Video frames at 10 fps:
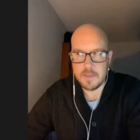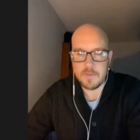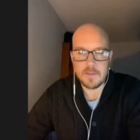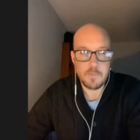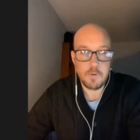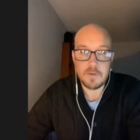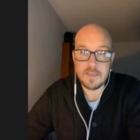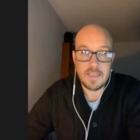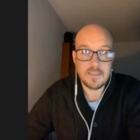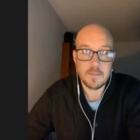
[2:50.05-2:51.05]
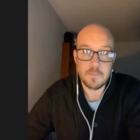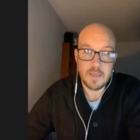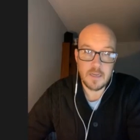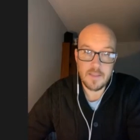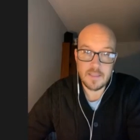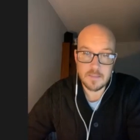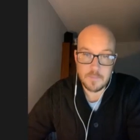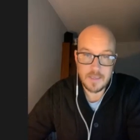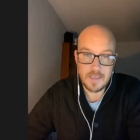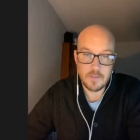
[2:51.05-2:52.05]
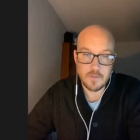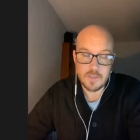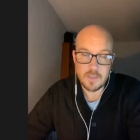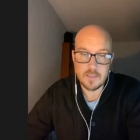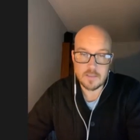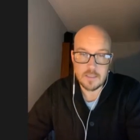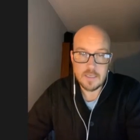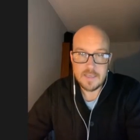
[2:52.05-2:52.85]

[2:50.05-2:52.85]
I mean, they probably need something like that to make yeah. it interesting because,